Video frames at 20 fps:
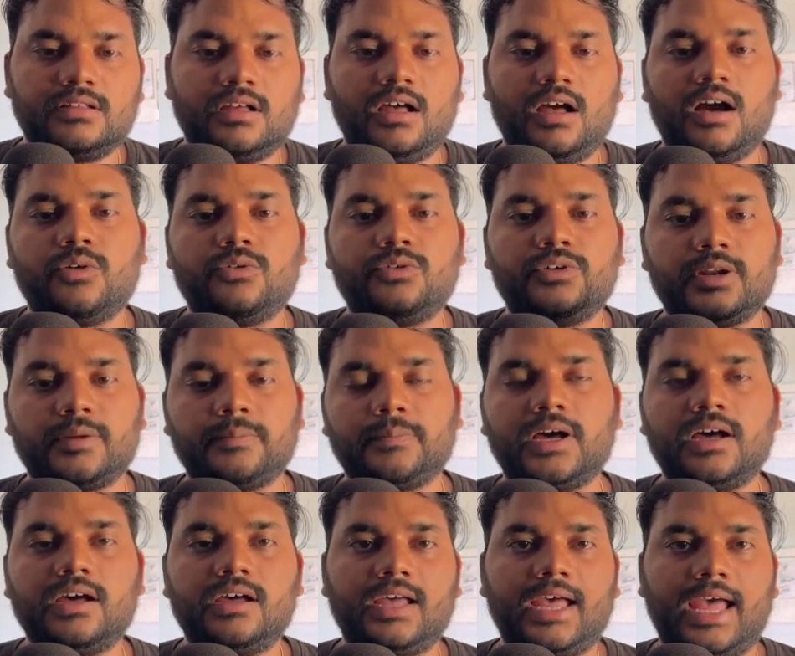how
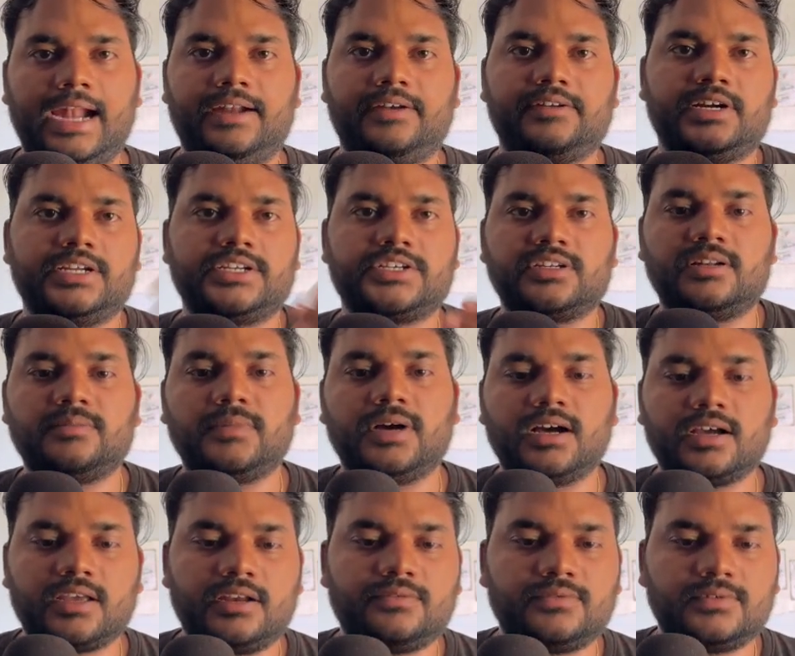Tripa and traditional
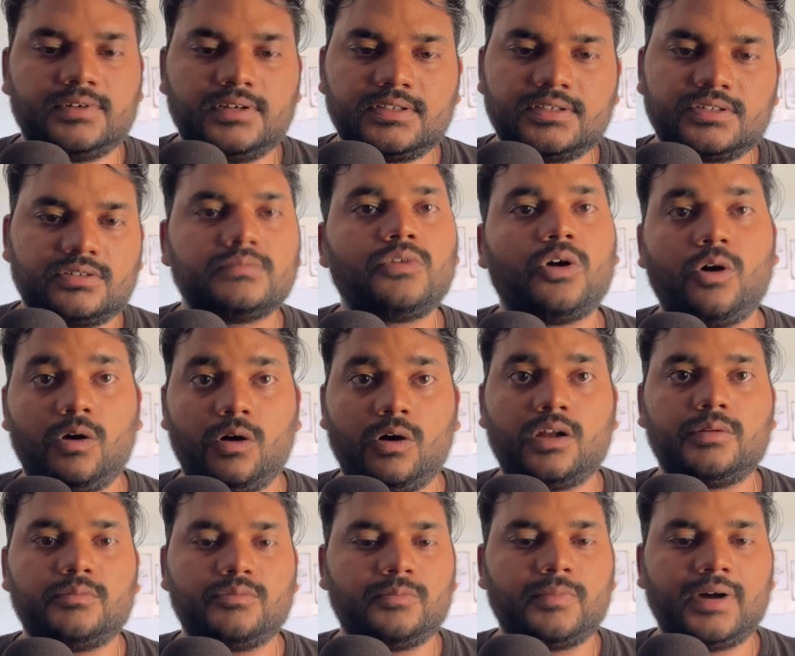market works
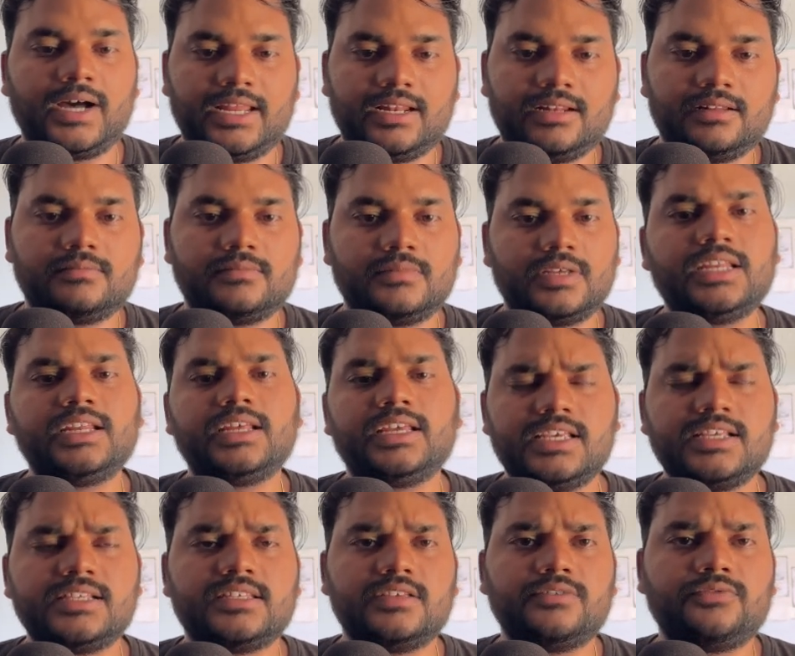on mobile in an
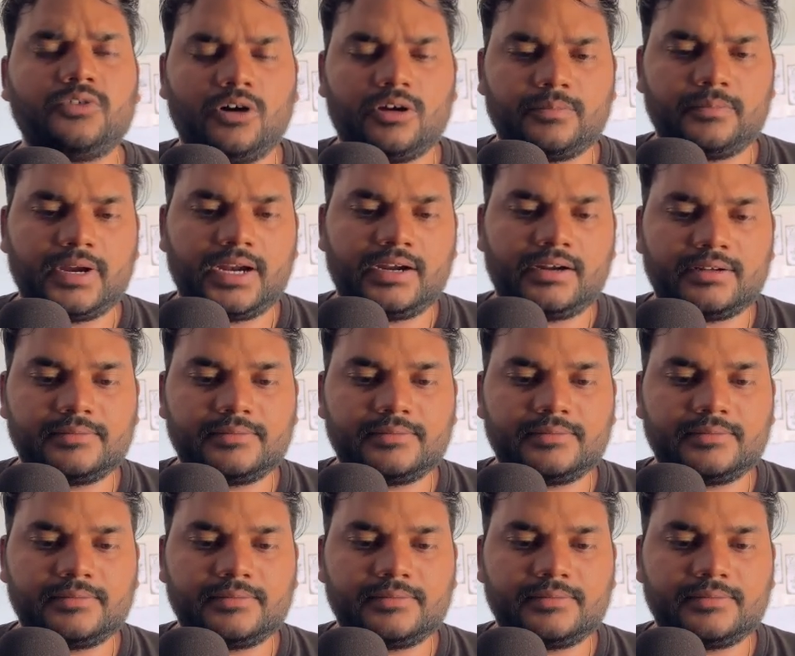easy format.